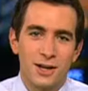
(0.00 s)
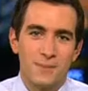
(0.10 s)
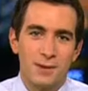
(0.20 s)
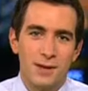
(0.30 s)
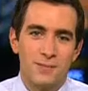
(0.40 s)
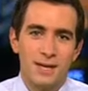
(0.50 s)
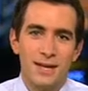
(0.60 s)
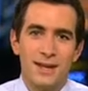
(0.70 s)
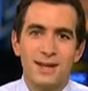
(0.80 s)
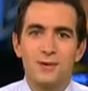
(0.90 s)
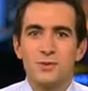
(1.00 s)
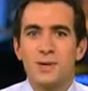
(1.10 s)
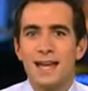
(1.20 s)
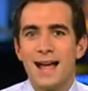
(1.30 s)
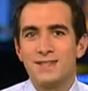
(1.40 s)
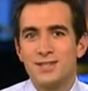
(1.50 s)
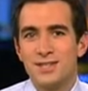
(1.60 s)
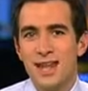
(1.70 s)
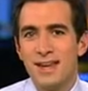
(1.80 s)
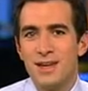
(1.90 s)
up with him. Here's what he had to
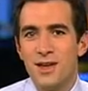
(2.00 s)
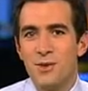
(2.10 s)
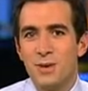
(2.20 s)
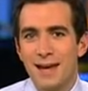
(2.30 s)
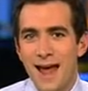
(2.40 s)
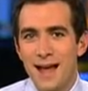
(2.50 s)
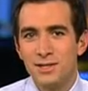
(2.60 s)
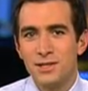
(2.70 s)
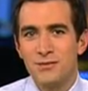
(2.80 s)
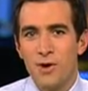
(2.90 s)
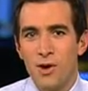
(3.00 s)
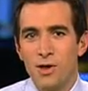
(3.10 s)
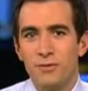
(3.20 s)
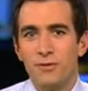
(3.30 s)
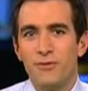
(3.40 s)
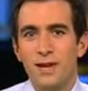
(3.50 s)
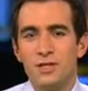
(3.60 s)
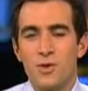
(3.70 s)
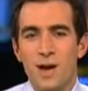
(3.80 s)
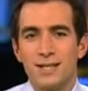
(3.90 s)
say when asked if all of the
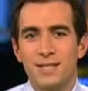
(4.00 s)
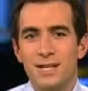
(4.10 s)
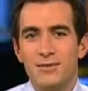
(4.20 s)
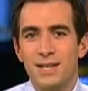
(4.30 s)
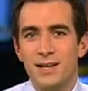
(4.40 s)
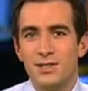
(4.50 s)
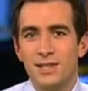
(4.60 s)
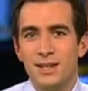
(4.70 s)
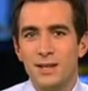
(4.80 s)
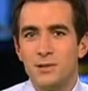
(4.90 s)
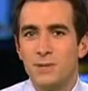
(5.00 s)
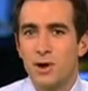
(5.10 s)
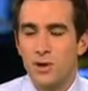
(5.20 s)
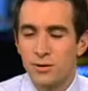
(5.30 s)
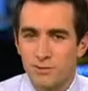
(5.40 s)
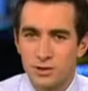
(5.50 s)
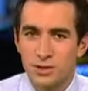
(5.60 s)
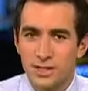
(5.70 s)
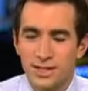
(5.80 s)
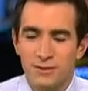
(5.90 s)
Fed's quantitative easing has been
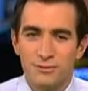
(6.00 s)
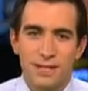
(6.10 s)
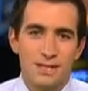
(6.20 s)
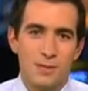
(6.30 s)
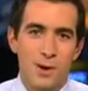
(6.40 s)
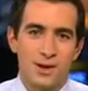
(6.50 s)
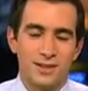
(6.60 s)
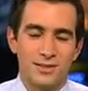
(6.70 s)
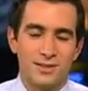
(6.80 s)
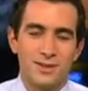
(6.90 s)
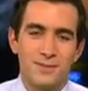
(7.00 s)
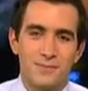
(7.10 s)
artificially inflating the markets.